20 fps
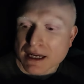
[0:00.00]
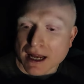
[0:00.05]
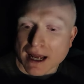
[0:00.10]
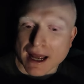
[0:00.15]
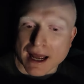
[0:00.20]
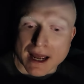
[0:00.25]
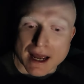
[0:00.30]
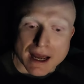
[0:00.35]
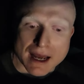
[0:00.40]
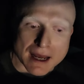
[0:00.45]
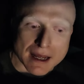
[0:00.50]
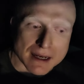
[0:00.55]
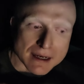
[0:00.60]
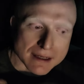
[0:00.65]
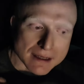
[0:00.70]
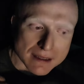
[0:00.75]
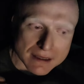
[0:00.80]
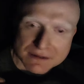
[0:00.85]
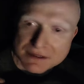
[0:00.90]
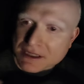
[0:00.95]

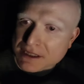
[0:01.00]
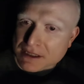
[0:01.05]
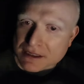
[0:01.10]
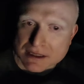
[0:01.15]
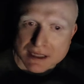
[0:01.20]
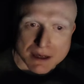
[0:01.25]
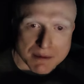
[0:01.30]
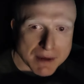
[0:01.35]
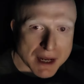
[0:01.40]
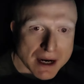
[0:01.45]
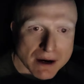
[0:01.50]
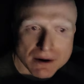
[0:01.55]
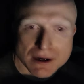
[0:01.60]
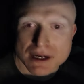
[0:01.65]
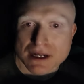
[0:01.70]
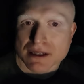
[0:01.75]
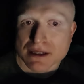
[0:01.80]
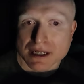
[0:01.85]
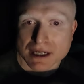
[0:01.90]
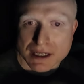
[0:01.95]
and lives in the same
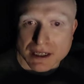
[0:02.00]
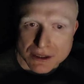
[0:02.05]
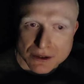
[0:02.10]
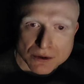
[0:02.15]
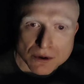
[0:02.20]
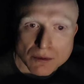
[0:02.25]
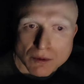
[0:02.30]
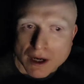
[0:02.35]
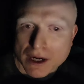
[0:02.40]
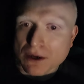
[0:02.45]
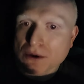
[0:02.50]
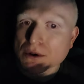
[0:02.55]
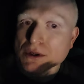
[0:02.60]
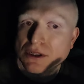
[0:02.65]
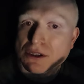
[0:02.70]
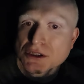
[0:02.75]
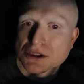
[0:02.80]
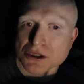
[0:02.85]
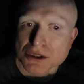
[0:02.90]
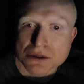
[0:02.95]
area that can do it, why
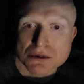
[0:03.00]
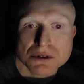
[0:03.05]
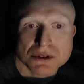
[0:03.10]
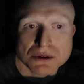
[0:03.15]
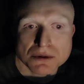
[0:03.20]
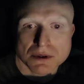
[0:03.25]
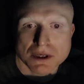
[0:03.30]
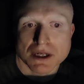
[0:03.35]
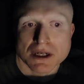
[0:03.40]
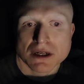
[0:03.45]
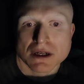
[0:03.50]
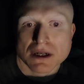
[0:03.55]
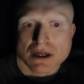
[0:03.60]
couldn't you do it?